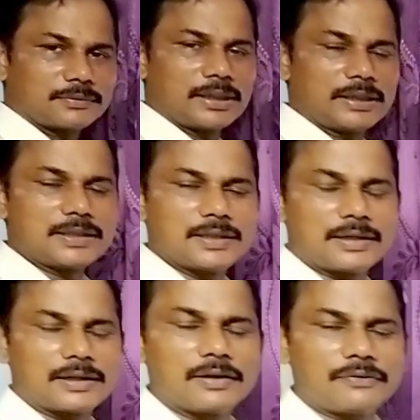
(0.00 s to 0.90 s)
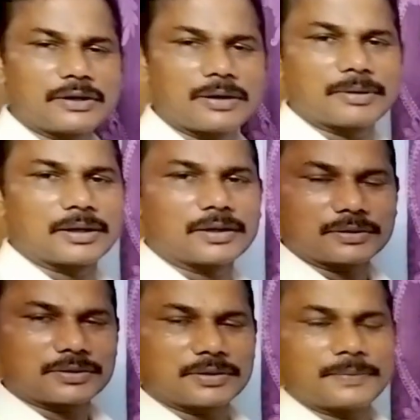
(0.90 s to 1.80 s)
It is a regular phenomenon.
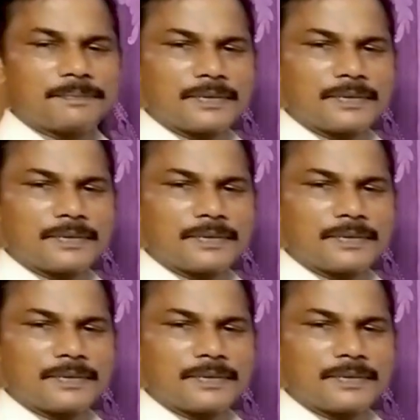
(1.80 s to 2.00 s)
See,